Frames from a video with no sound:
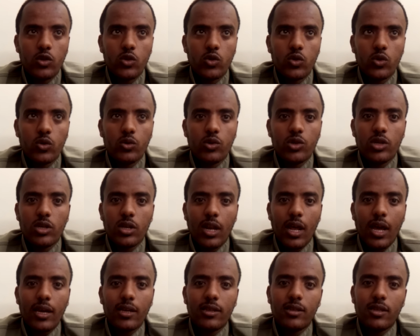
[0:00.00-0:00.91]
So she
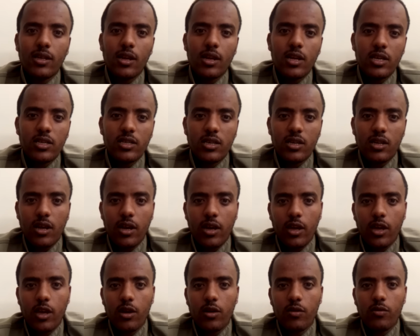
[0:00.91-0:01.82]
liked the lesson
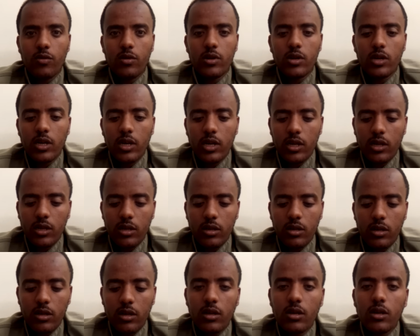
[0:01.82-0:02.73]
I gave her
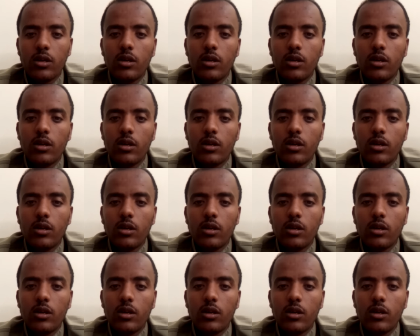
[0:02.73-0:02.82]
and